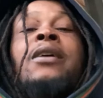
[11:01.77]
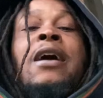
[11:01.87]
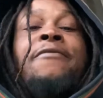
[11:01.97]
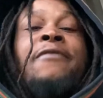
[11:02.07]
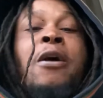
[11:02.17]
I
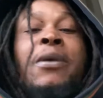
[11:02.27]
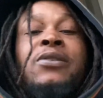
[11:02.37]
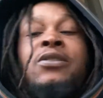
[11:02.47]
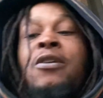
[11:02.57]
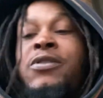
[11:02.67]
found
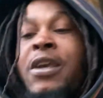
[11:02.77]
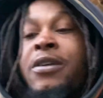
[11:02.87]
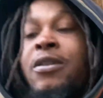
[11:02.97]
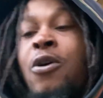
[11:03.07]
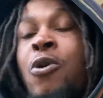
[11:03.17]
myself
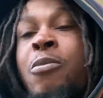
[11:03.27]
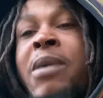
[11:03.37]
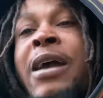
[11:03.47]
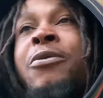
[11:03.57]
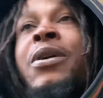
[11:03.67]
taking the whole bottle,